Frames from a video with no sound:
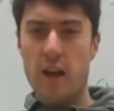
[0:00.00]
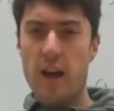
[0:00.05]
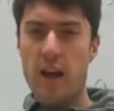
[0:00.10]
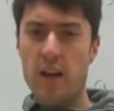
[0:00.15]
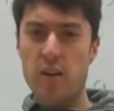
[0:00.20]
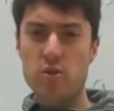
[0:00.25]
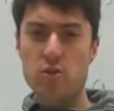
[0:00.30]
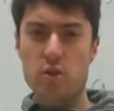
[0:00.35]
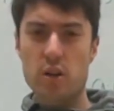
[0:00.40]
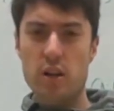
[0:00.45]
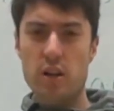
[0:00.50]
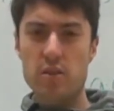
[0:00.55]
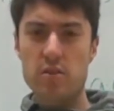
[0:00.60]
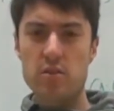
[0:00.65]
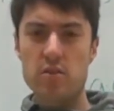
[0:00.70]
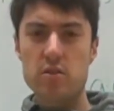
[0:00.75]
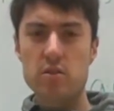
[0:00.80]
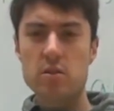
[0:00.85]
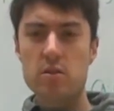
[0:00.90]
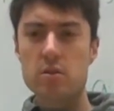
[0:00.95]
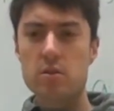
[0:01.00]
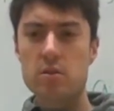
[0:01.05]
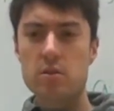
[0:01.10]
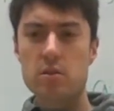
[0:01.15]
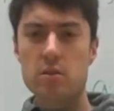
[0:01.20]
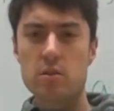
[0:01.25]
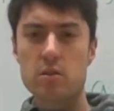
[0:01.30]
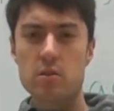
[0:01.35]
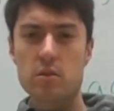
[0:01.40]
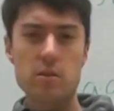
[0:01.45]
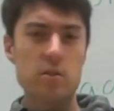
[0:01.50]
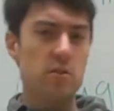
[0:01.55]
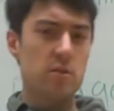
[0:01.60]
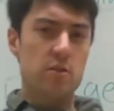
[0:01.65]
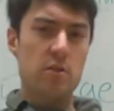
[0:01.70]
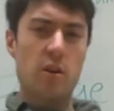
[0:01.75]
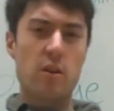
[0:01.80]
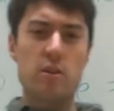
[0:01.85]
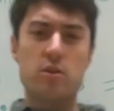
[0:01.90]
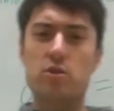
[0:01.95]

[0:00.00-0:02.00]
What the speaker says: address. It's not a